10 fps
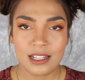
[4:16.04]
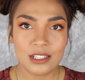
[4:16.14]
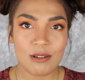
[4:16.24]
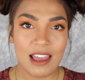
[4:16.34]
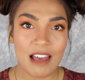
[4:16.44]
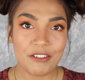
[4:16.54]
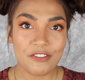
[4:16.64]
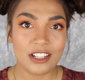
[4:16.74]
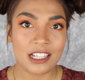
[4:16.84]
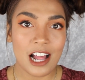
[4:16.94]
So I have a
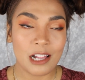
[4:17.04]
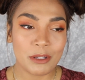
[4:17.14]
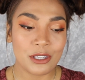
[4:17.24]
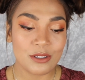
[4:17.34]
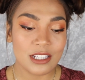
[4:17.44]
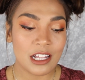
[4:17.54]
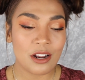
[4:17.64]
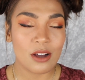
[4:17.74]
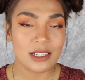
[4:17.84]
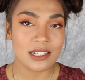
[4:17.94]
feeling I'll be using that
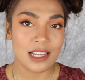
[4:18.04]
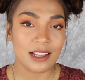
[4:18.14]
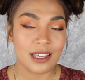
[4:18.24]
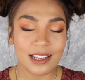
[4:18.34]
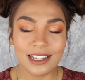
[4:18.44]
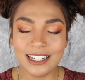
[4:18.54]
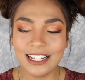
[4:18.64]
on a daily.